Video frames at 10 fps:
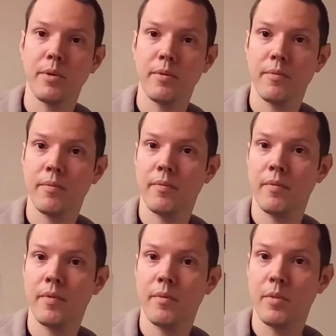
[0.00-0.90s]

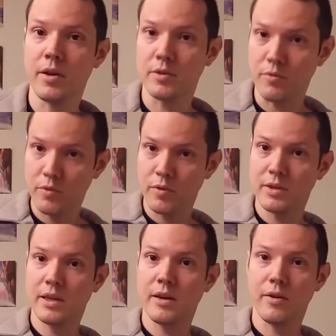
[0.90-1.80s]
because our root is
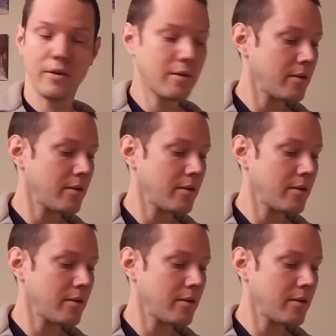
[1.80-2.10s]
here.